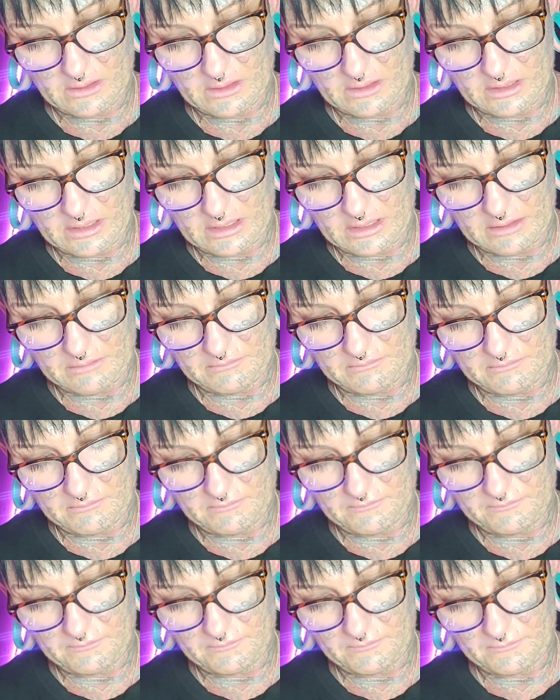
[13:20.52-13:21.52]
I
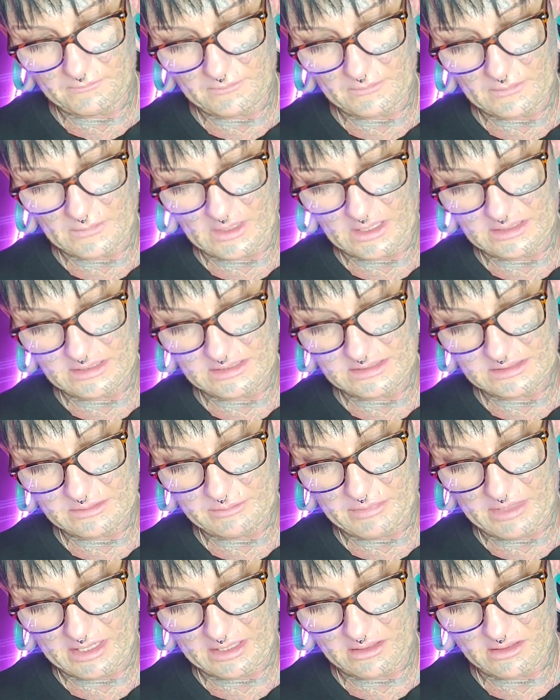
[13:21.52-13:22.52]
need to
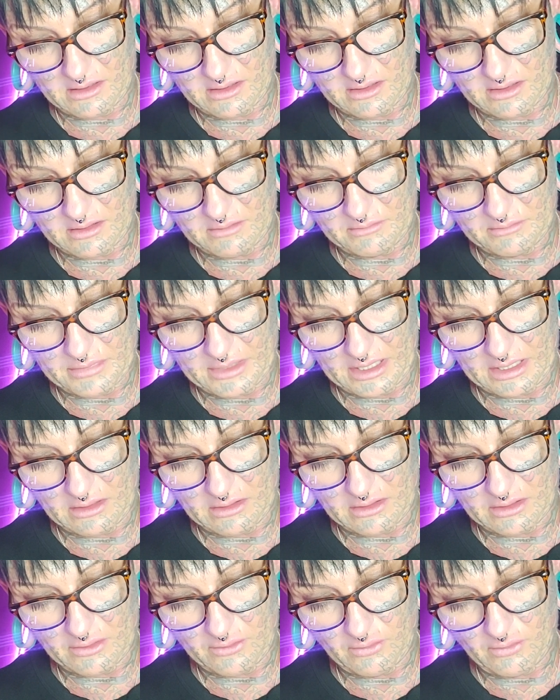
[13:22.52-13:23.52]
pick her up and bring
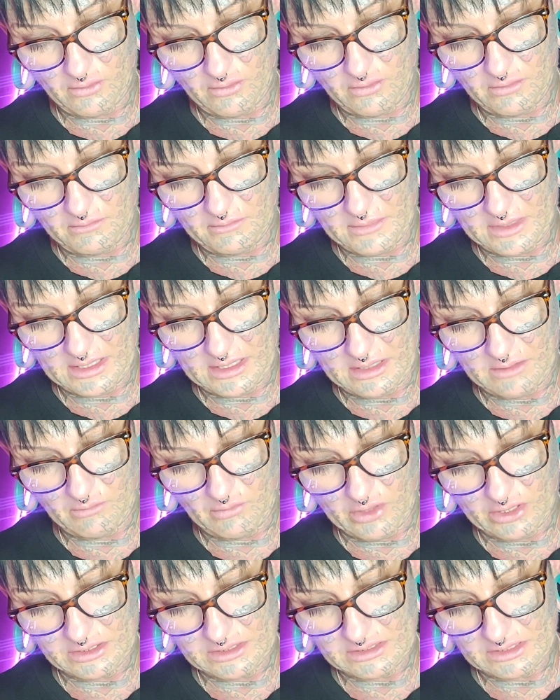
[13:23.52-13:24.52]
her home, and then
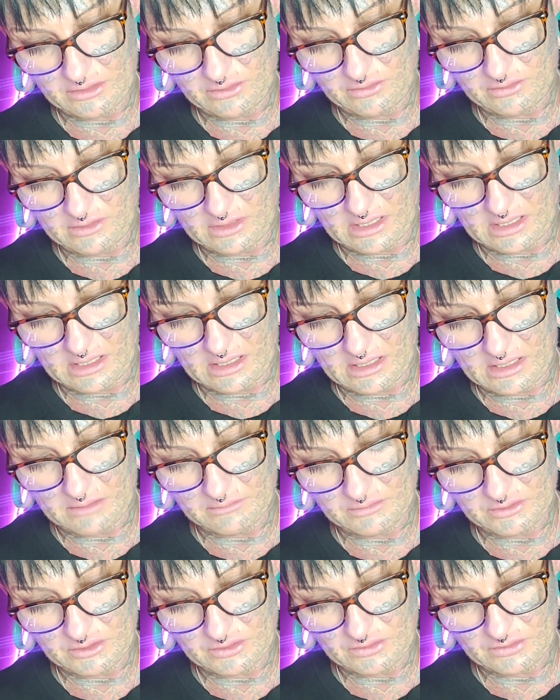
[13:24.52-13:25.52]
once I do that, I'm
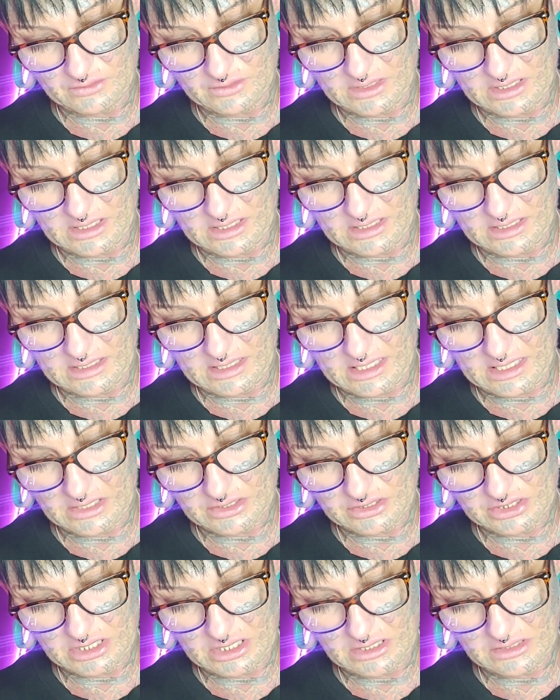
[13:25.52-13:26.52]
just going to get
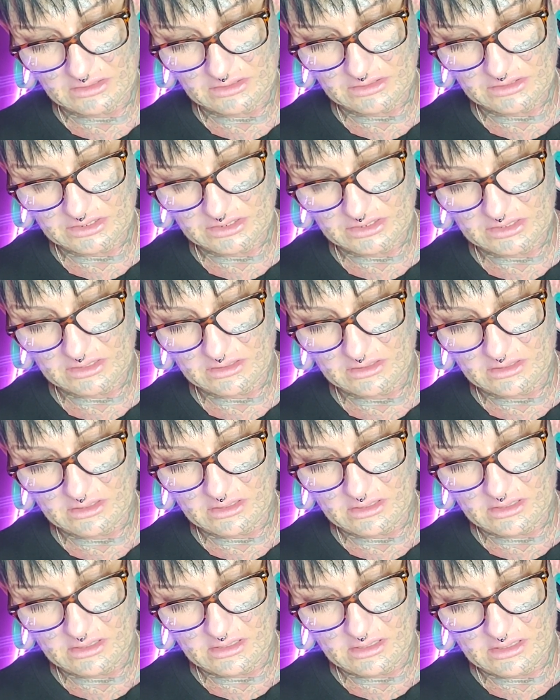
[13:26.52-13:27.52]
changed.
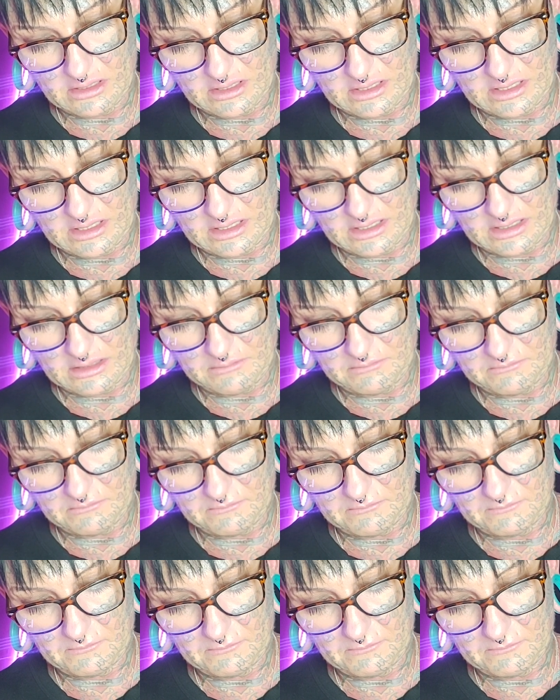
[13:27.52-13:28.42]
I